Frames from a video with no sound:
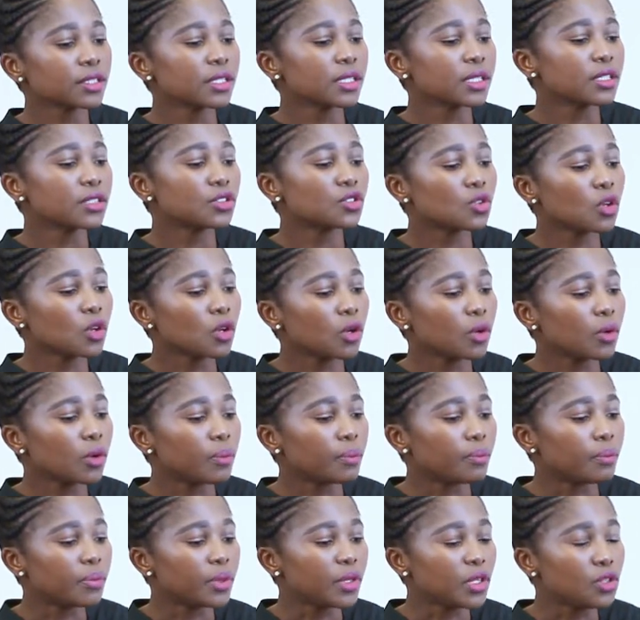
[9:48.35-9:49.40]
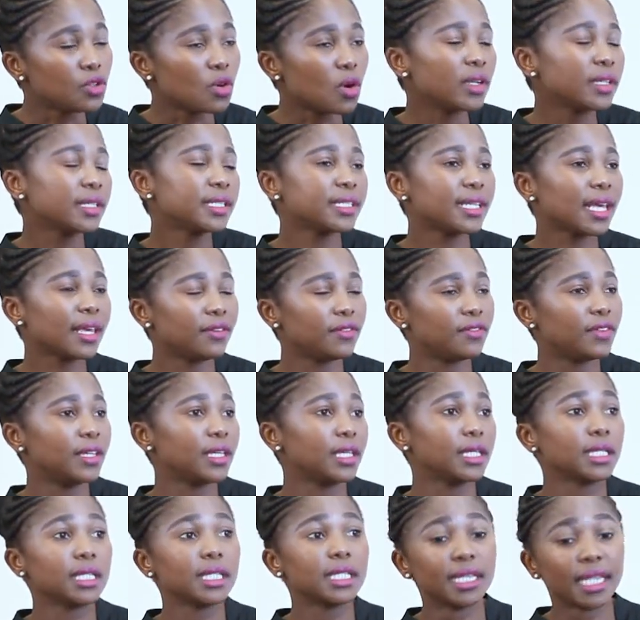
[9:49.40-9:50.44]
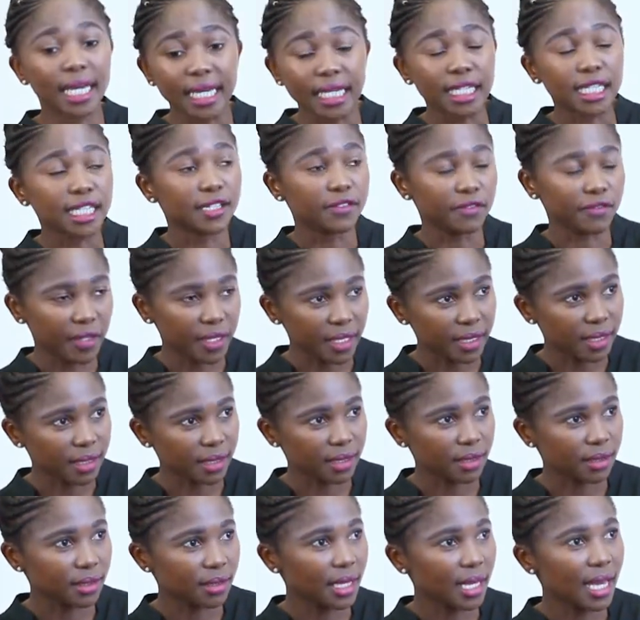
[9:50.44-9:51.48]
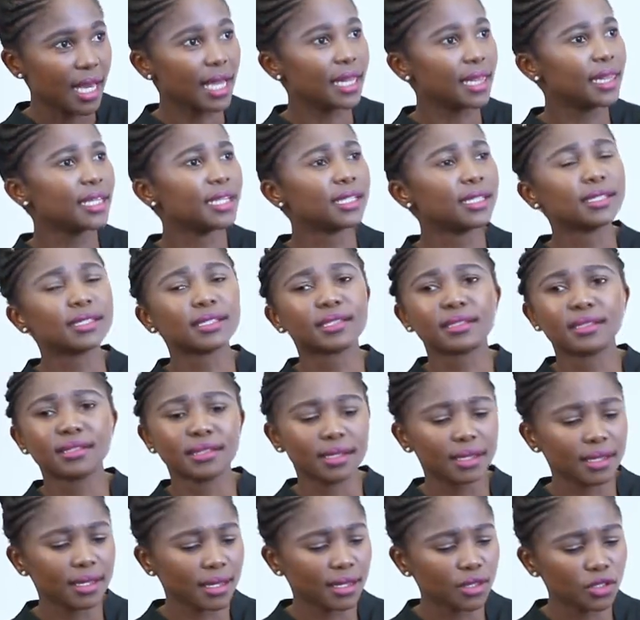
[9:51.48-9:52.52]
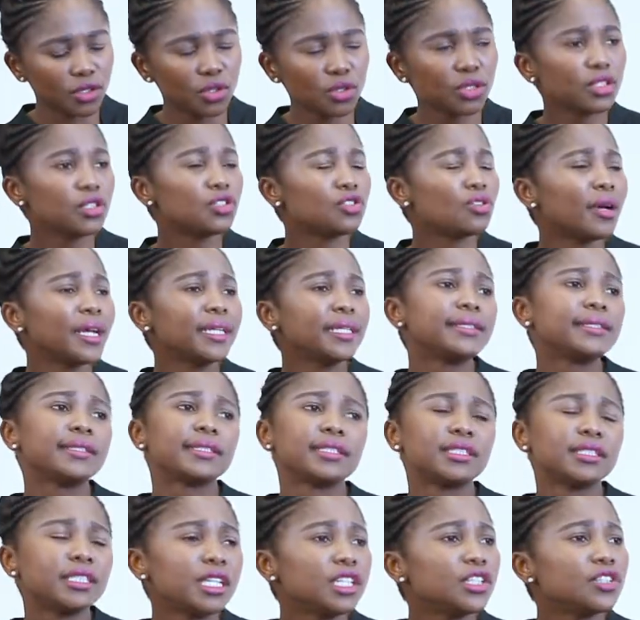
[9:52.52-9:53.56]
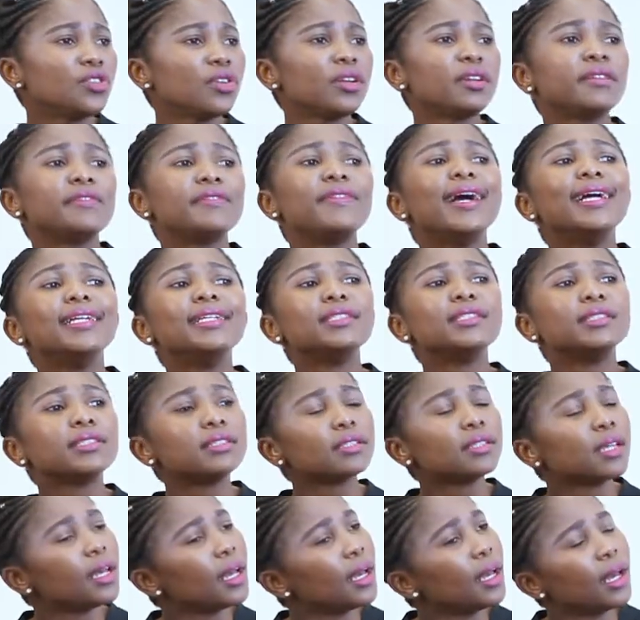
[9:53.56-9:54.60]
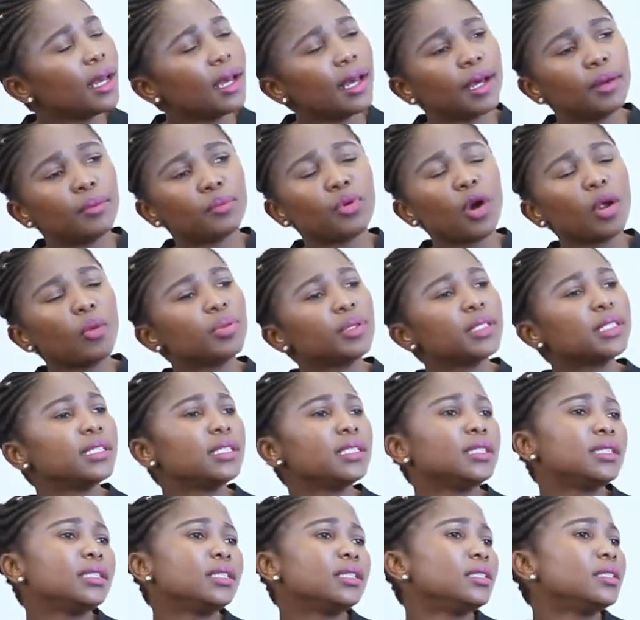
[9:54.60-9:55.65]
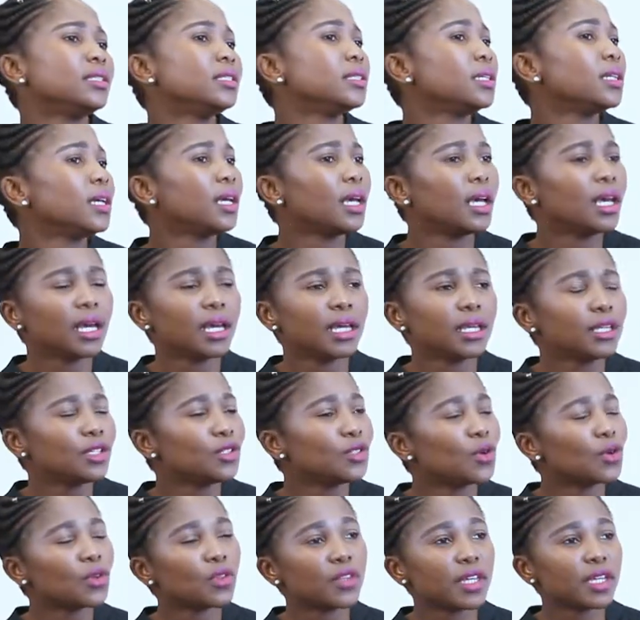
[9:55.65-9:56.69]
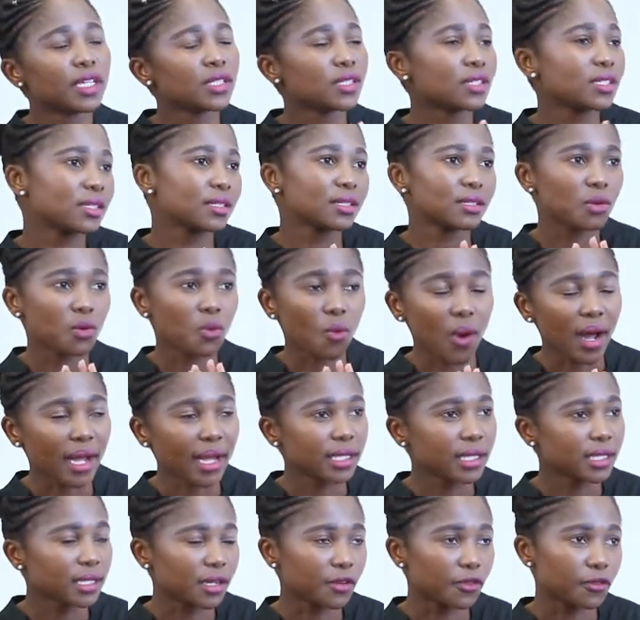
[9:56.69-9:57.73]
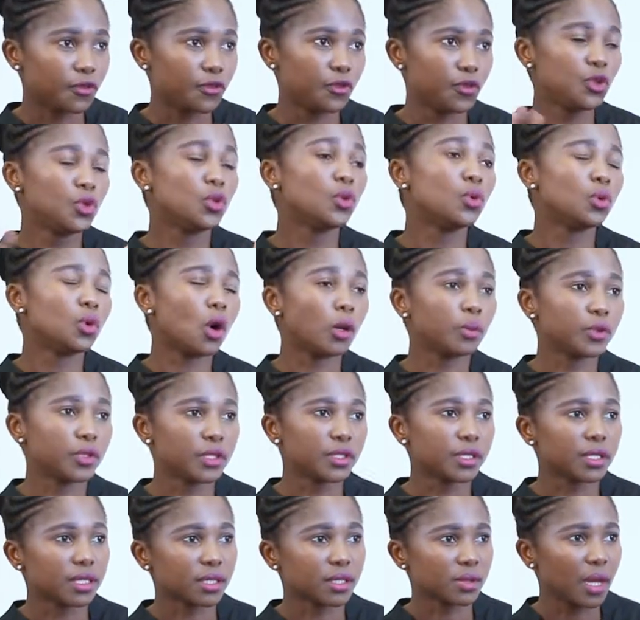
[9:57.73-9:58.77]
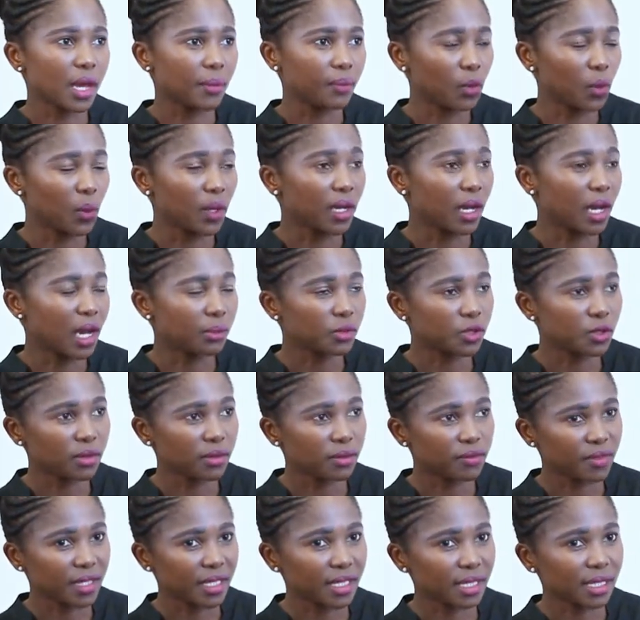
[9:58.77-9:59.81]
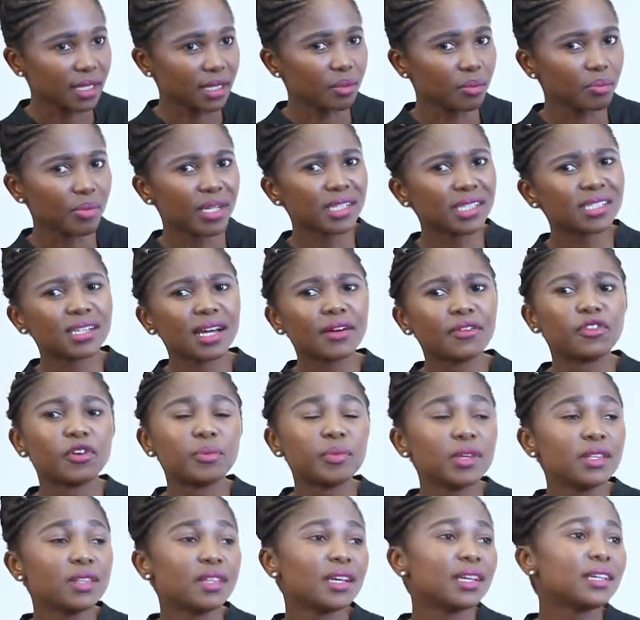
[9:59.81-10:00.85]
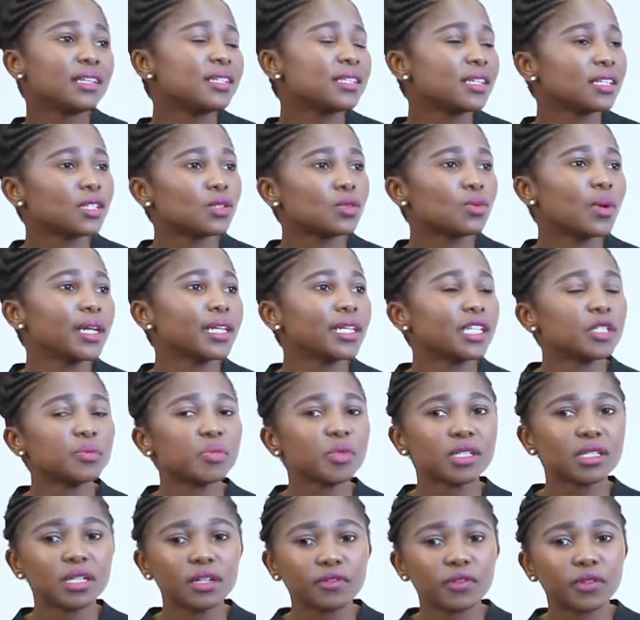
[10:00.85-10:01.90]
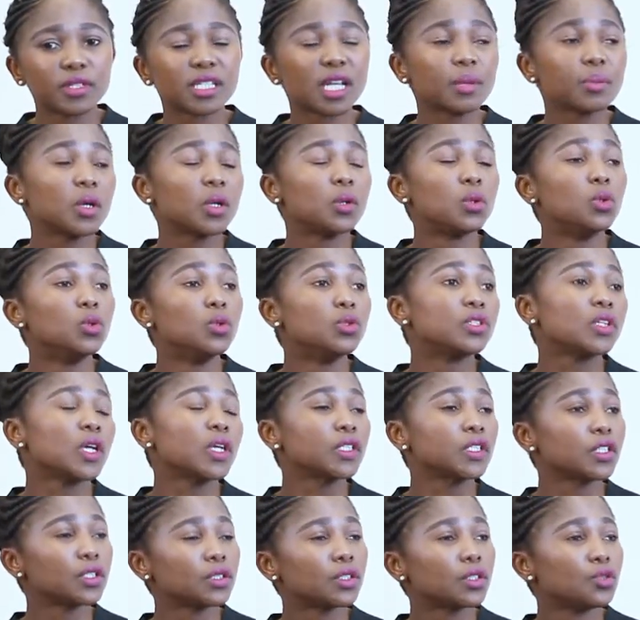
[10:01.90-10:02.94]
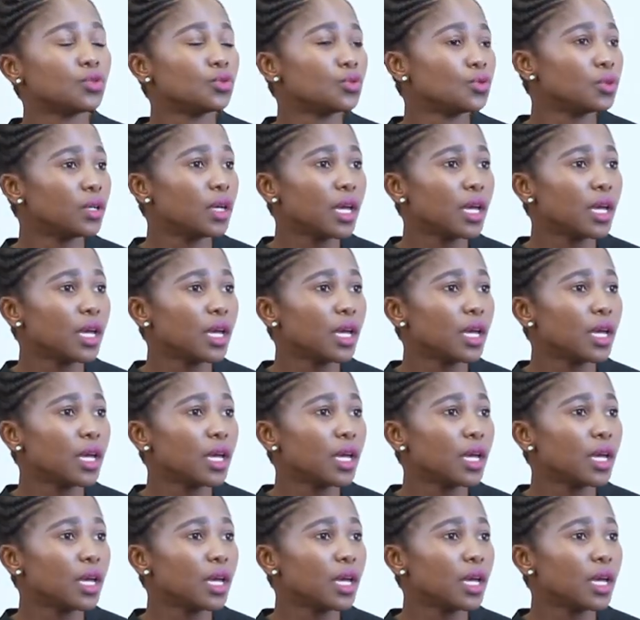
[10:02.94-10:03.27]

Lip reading: So beyond saving, there is investing, and there's unit trust, exchange traded funds, property, there's quite a few options when it comes to investing. But for me, the easiest one, especially for someone who's starting to